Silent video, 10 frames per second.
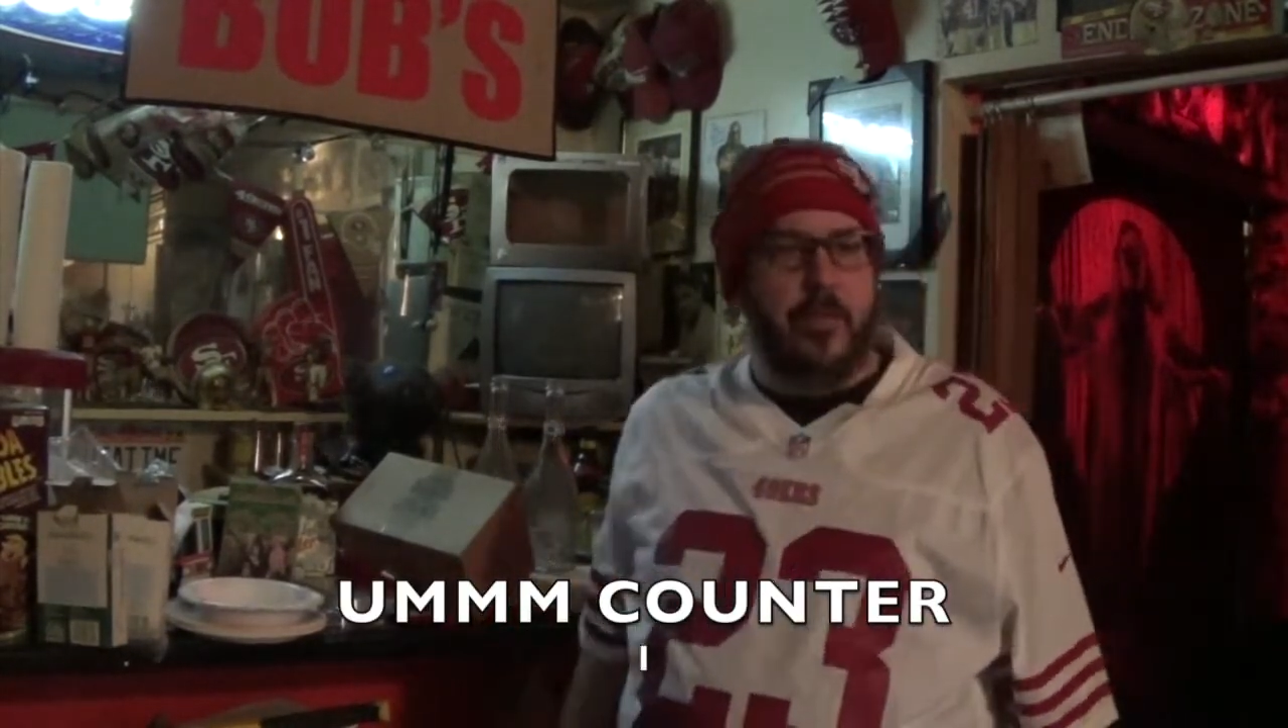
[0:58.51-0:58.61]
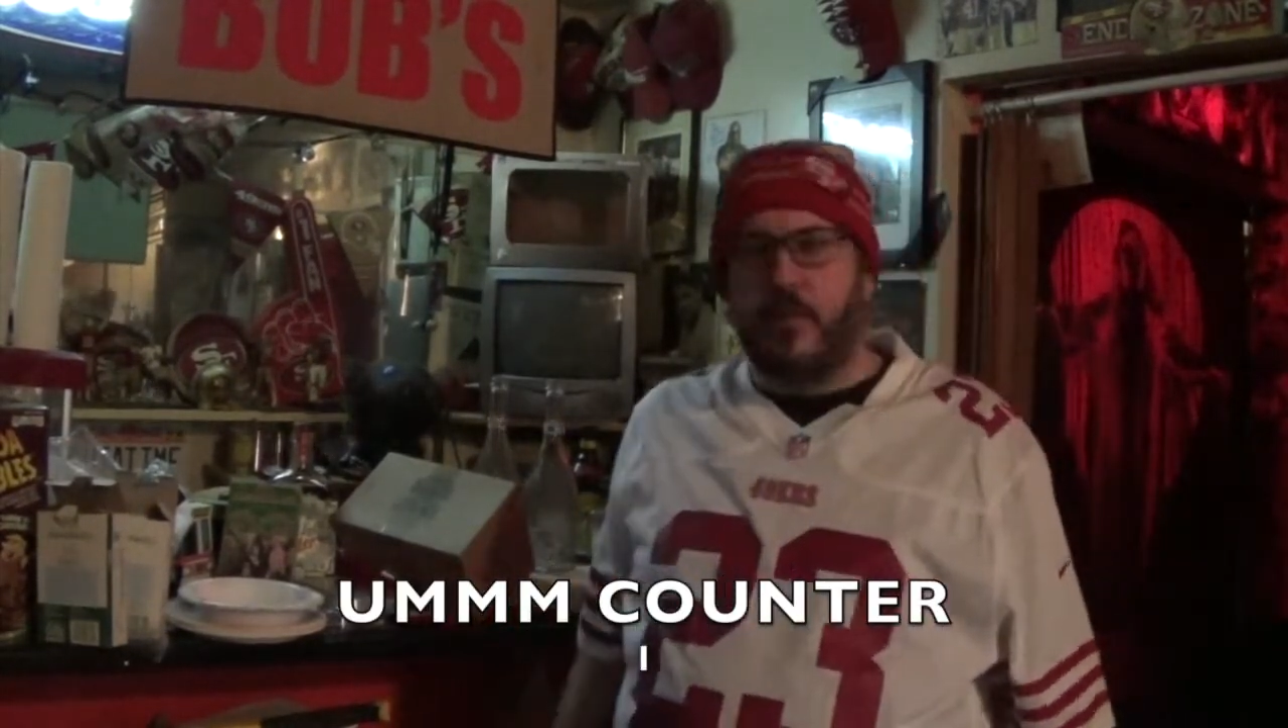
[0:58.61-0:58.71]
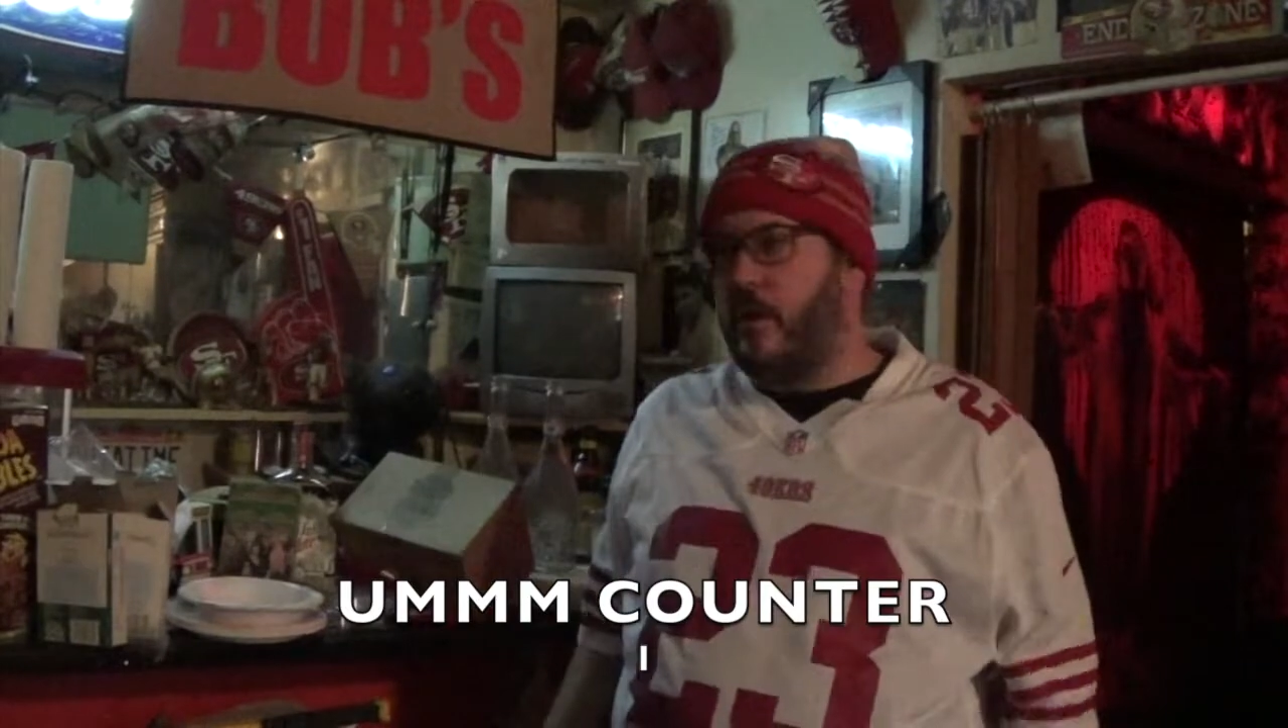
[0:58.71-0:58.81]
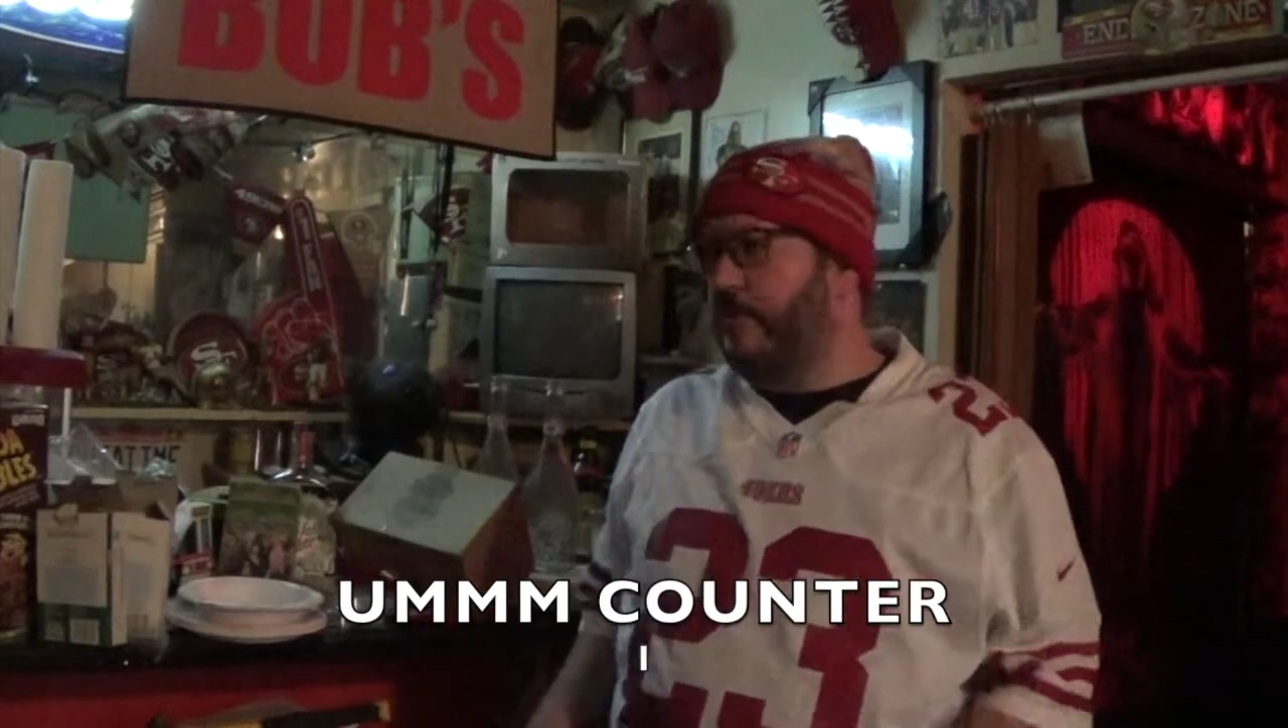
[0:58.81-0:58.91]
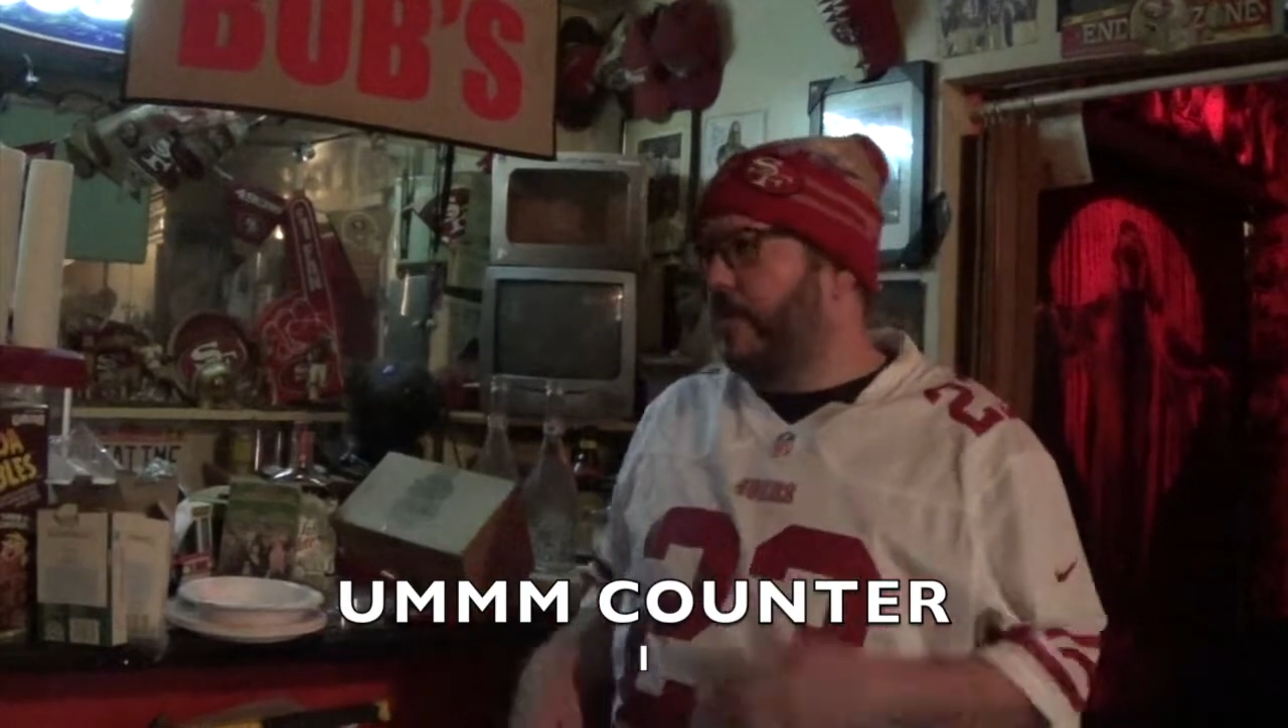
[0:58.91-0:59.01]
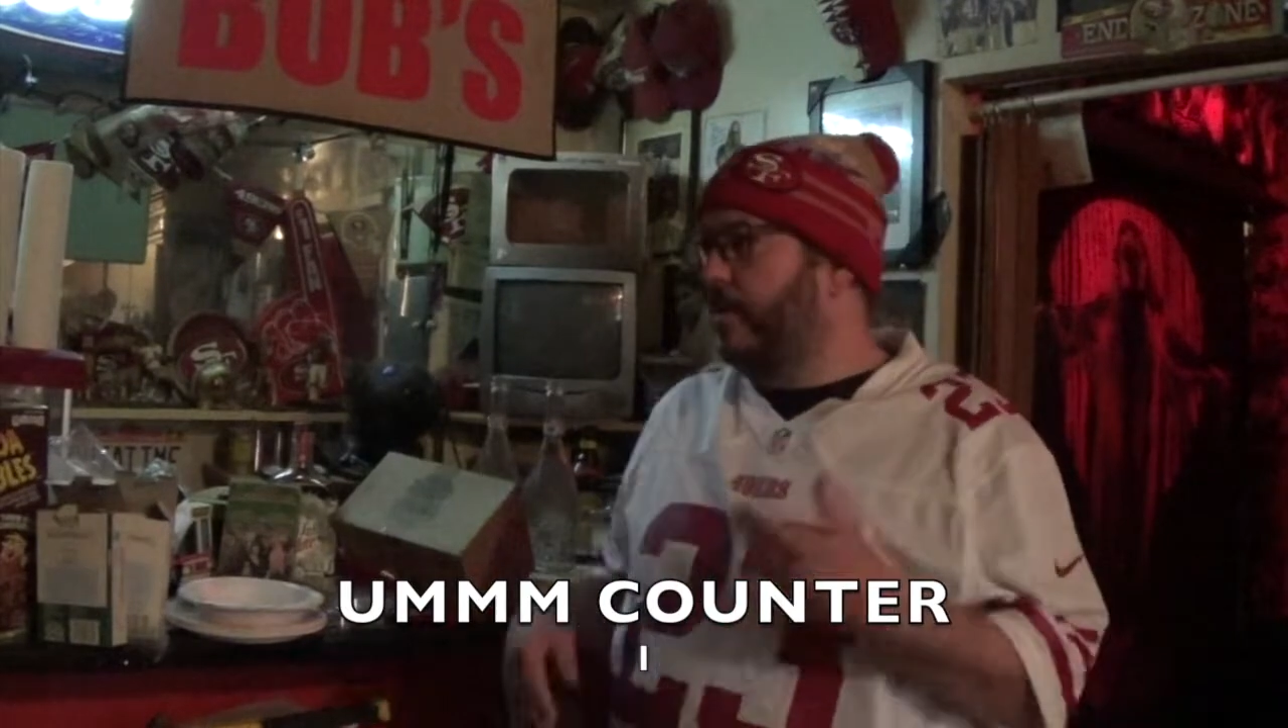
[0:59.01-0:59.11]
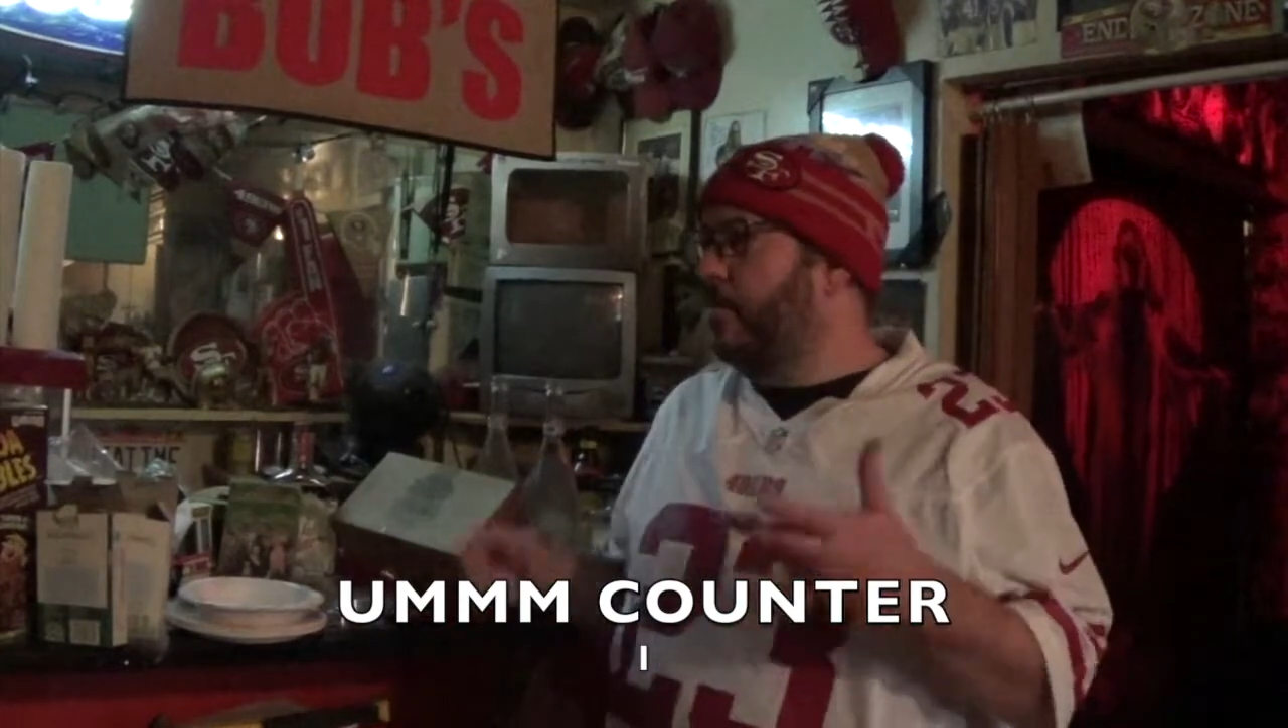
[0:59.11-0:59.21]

stuff at the